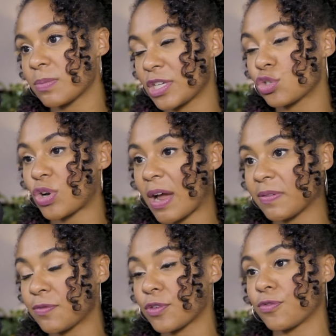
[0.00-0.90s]
somebody's mm -hmm.
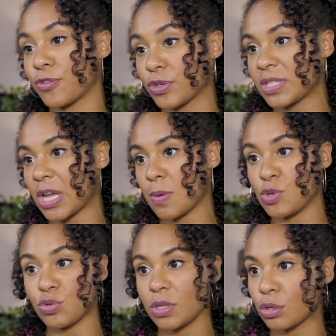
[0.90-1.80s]
traveling for the first
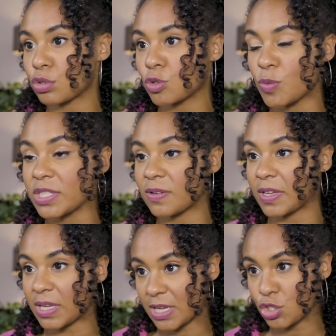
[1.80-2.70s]
time using their two weeks of
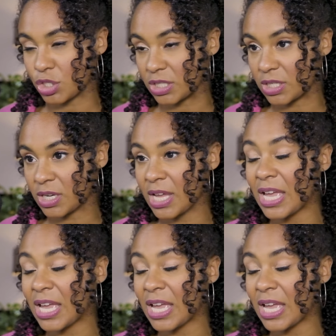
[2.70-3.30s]
vacation,